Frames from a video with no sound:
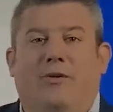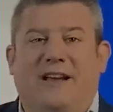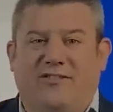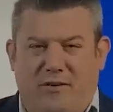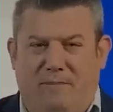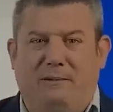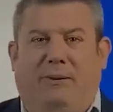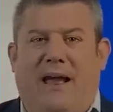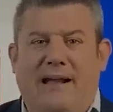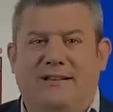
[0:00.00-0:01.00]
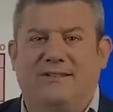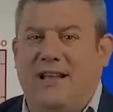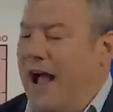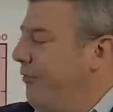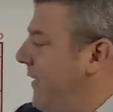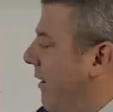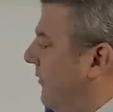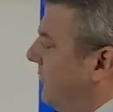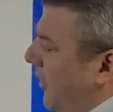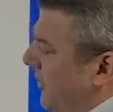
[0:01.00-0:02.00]
these are the big players out there.
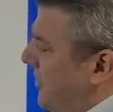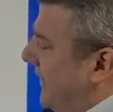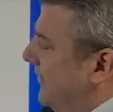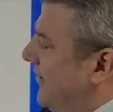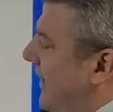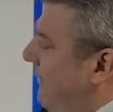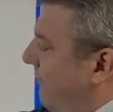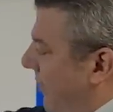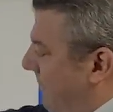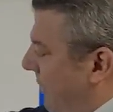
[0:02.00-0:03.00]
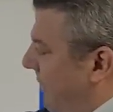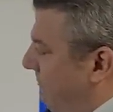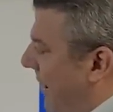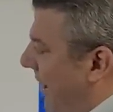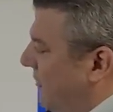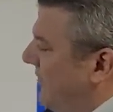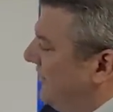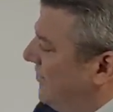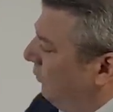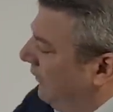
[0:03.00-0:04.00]
And so as you can see, for the month of March, they're
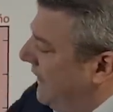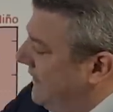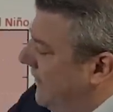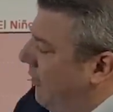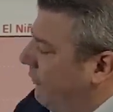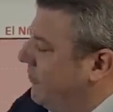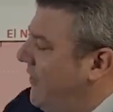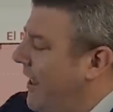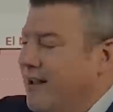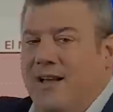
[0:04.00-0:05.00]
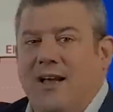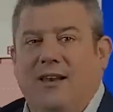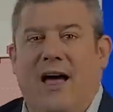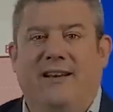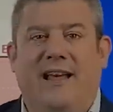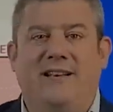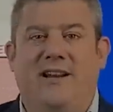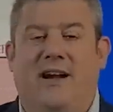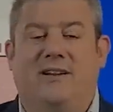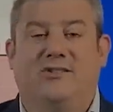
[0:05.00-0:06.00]
still leaning onto that La
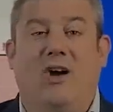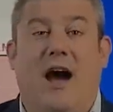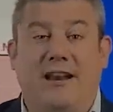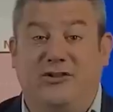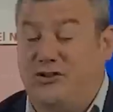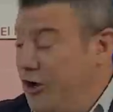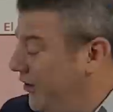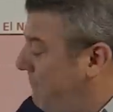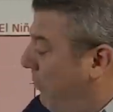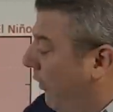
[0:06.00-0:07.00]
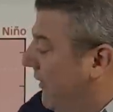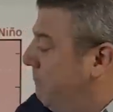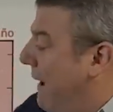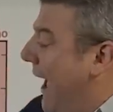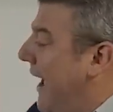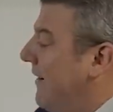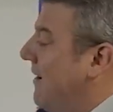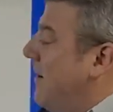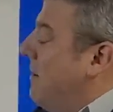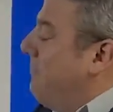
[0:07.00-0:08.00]
Nina side. Certainly pulling back,
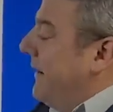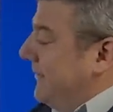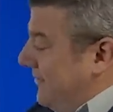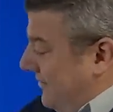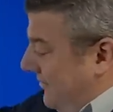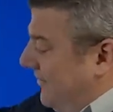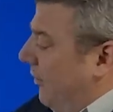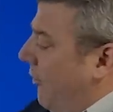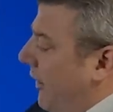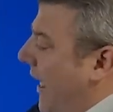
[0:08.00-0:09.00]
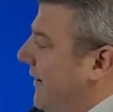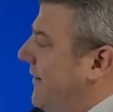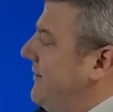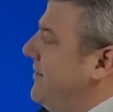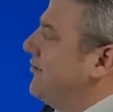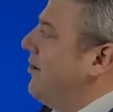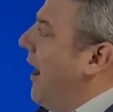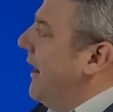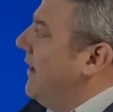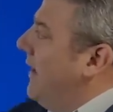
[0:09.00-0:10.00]
but it's still on the La Nina
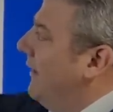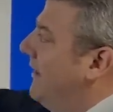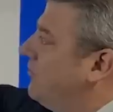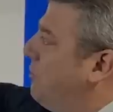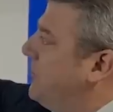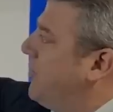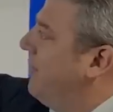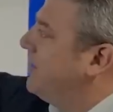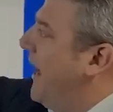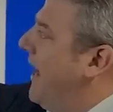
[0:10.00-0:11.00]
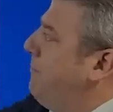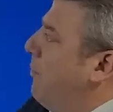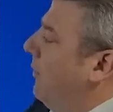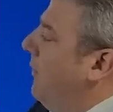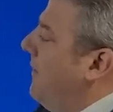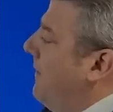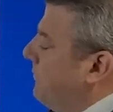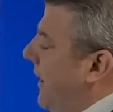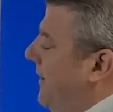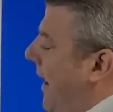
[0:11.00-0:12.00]
side. Let's switch over to April,
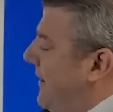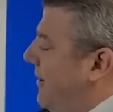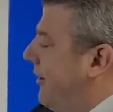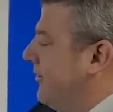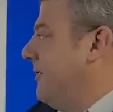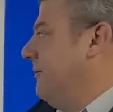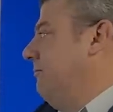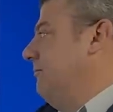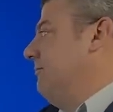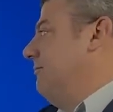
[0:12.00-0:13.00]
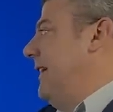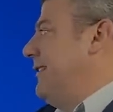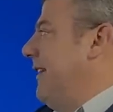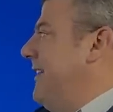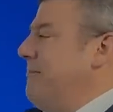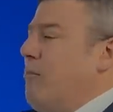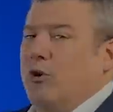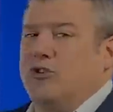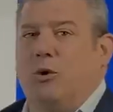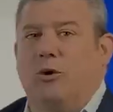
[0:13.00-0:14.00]
and now you notice them, it's leaning
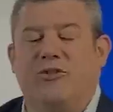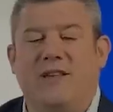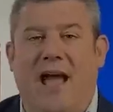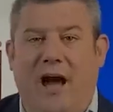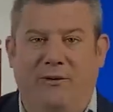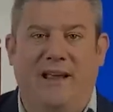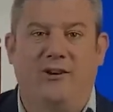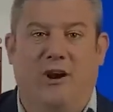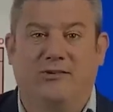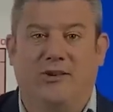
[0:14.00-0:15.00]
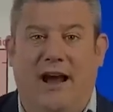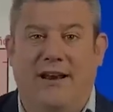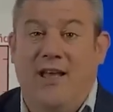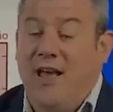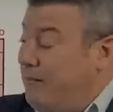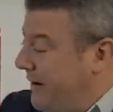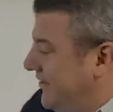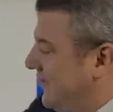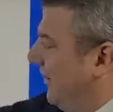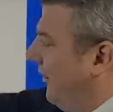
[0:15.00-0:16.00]
more towards the El Nino side. But
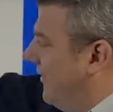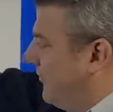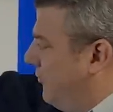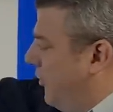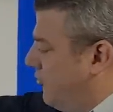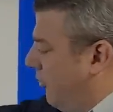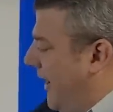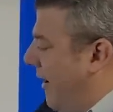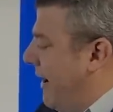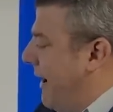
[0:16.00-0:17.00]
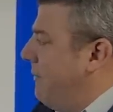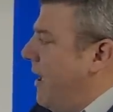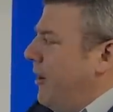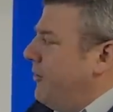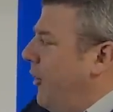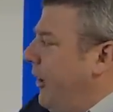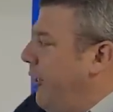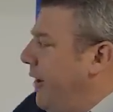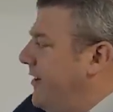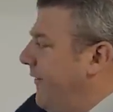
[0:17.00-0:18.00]
it's still in this neutral area. Not a
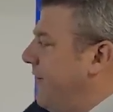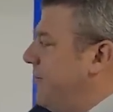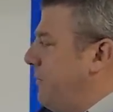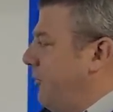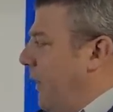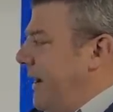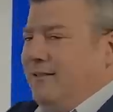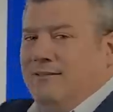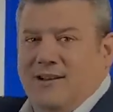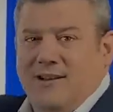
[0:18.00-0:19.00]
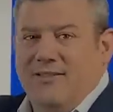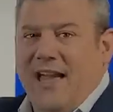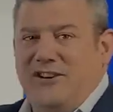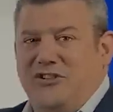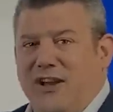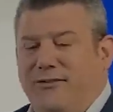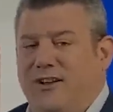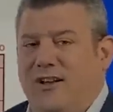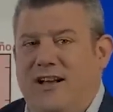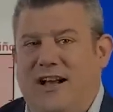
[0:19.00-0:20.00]
lot of difference between that
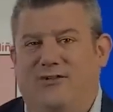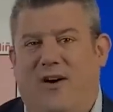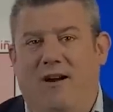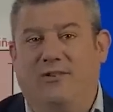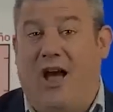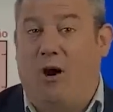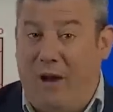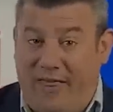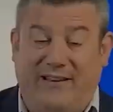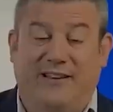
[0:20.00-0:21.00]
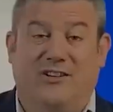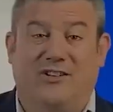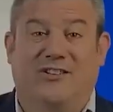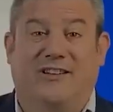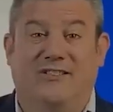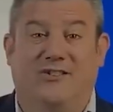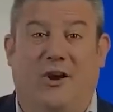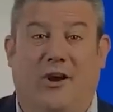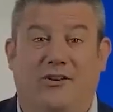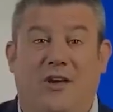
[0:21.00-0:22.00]
shift as far as our weather conditions are
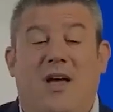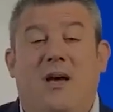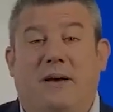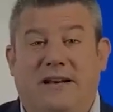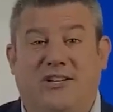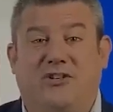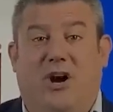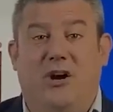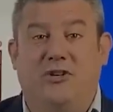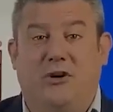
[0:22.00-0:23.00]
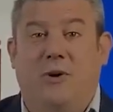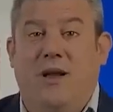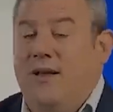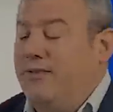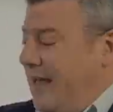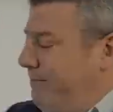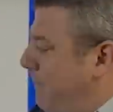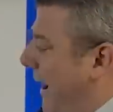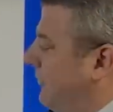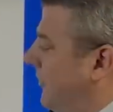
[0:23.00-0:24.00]
concerned, but it just shows you that
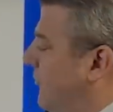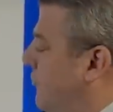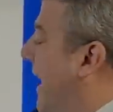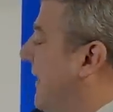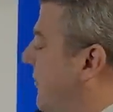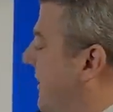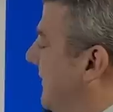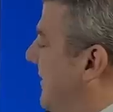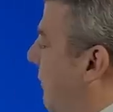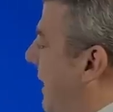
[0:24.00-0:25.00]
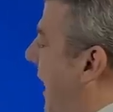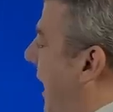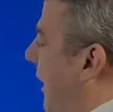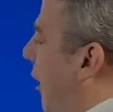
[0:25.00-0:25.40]
perhaps the trajectory is that we're heading